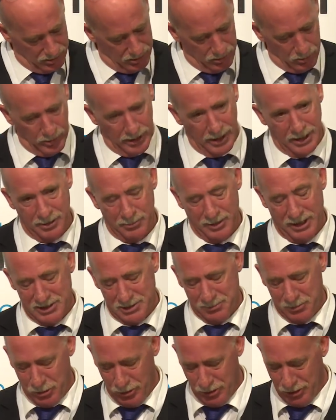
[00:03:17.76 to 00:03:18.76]
we had to make
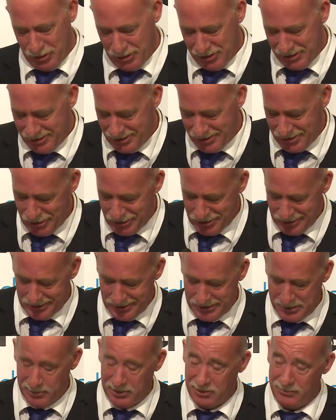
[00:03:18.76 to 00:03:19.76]
some conscious
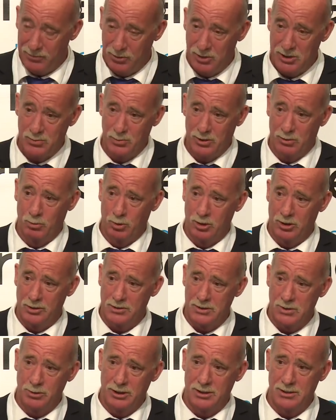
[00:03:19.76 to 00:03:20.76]
decisions. But the first one
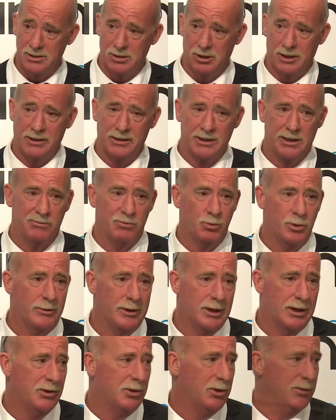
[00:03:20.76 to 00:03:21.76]
was we decided that if we were
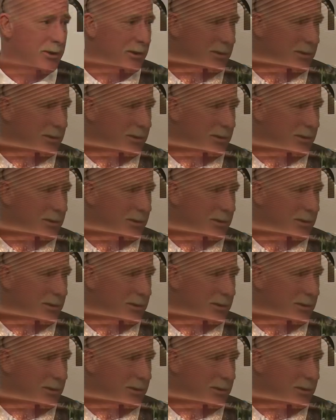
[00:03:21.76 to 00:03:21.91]
going to do it,